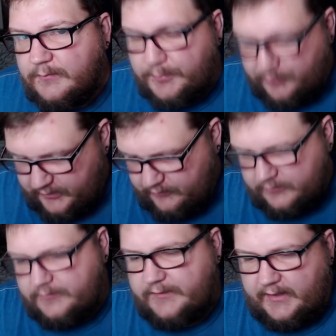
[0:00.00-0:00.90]
but
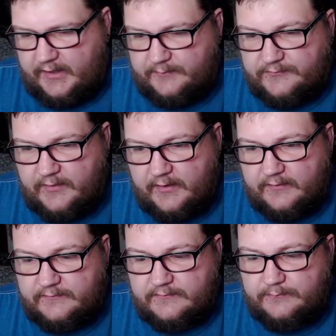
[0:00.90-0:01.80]
pre-order the games,
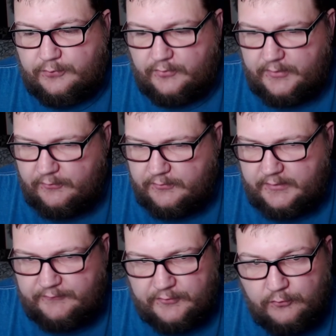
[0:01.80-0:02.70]
guys. Pre-order
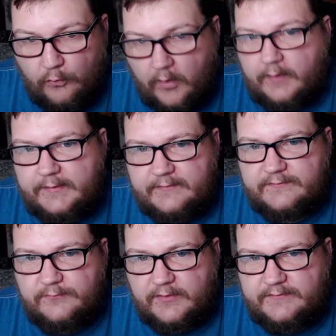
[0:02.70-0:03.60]
if you want
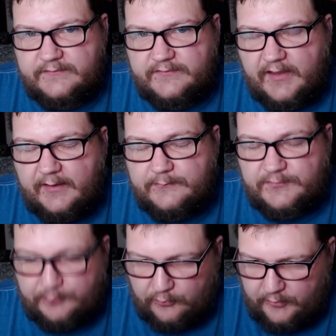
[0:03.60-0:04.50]
these want these
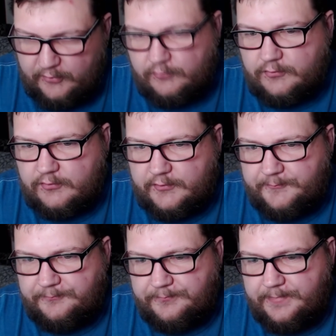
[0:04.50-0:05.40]
games, pre-order
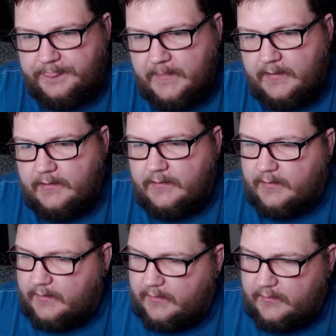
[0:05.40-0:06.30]
them,
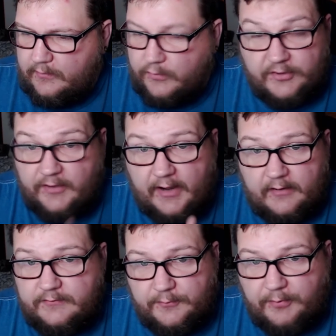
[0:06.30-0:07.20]
uh, or you're
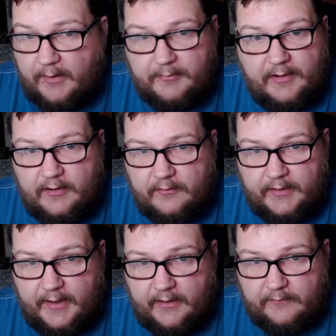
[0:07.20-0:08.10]
not you're probably not going
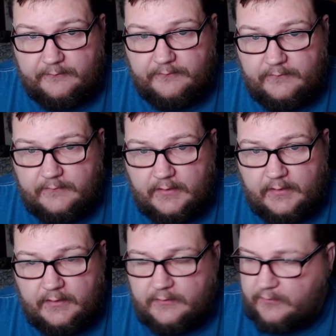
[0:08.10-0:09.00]
to get them.
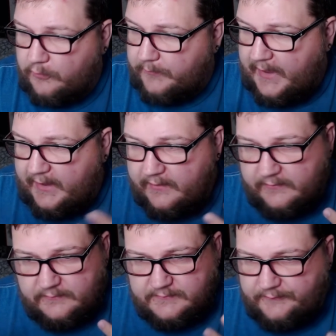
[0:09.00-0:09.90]
Uh, go
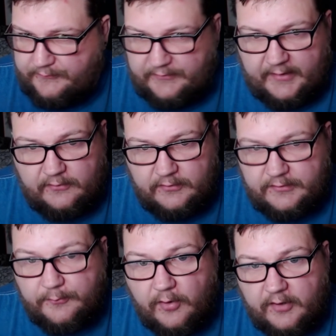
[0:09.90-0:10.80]
back if you take a look
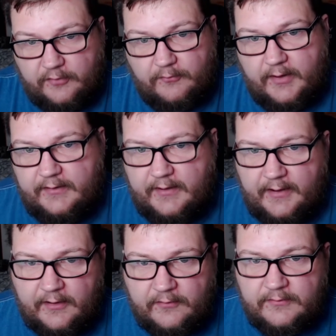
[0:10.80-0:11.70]
at the market right
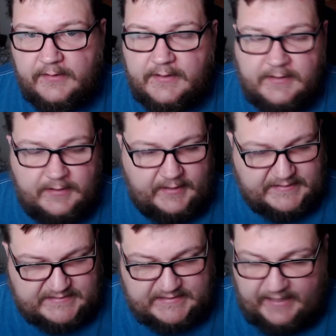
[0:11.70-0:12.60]
now,
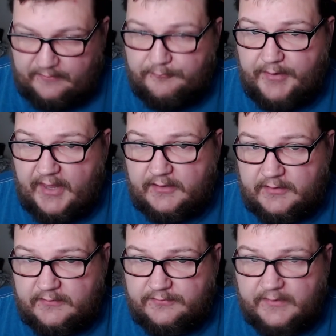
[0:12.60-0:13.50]
it's getting
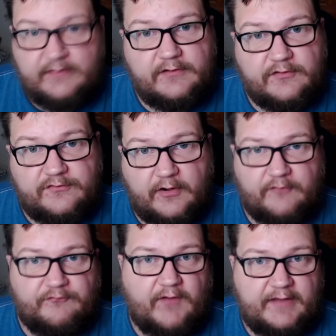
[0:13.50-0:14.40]
better. Thing you're
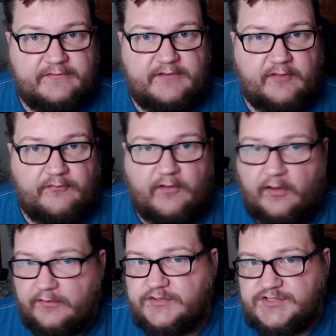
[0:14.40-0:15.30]
starting to find stuff
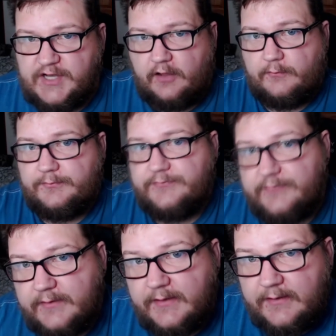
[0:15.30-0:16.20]
on the shelves,
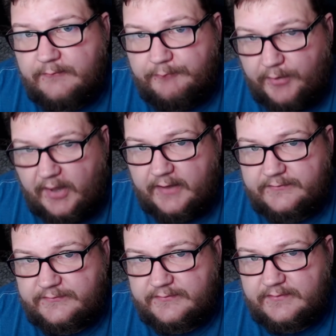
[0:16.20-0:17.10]

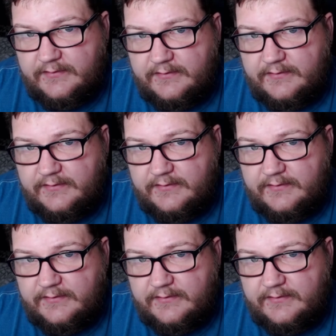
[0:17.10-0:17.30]
but